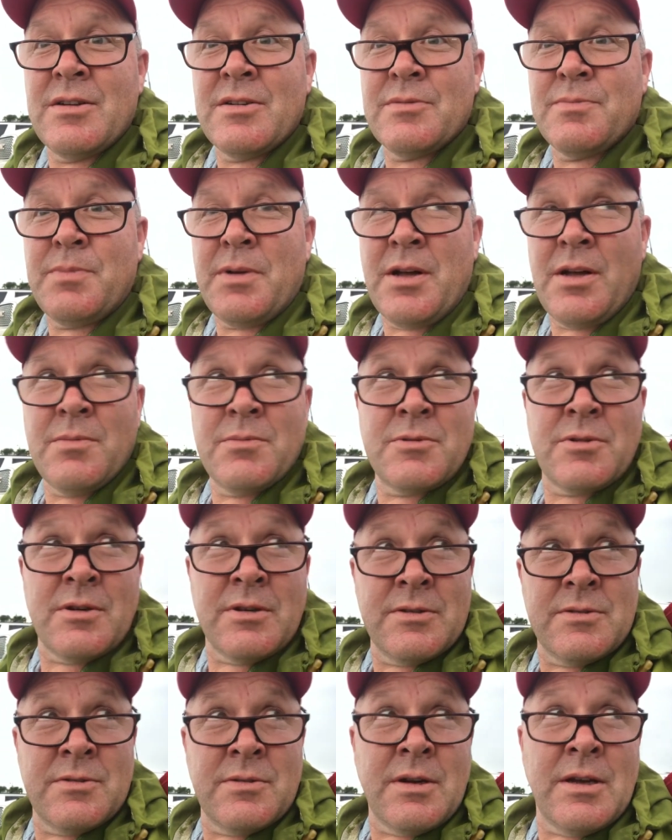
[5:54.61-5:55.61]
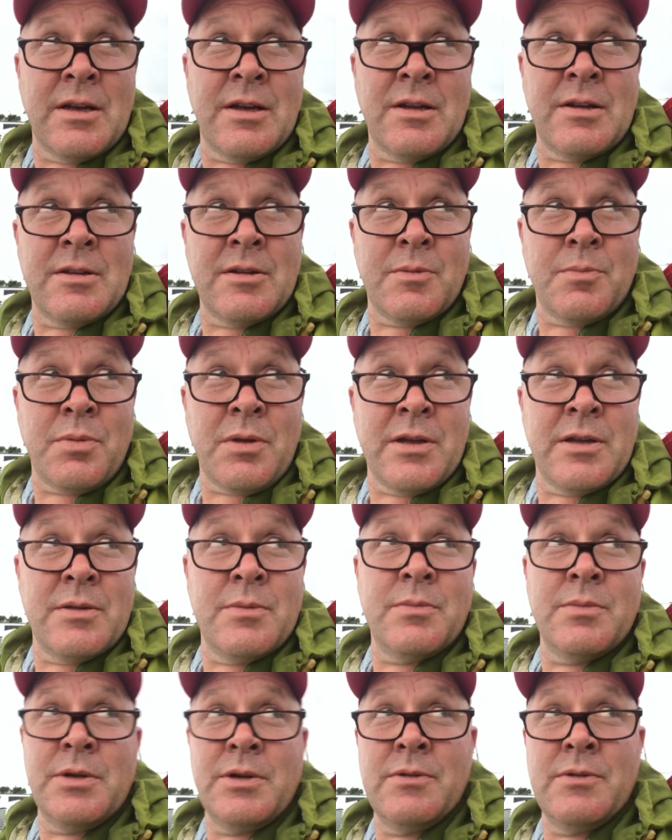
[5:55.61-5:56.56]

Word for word: And there's palm trees around and they're playing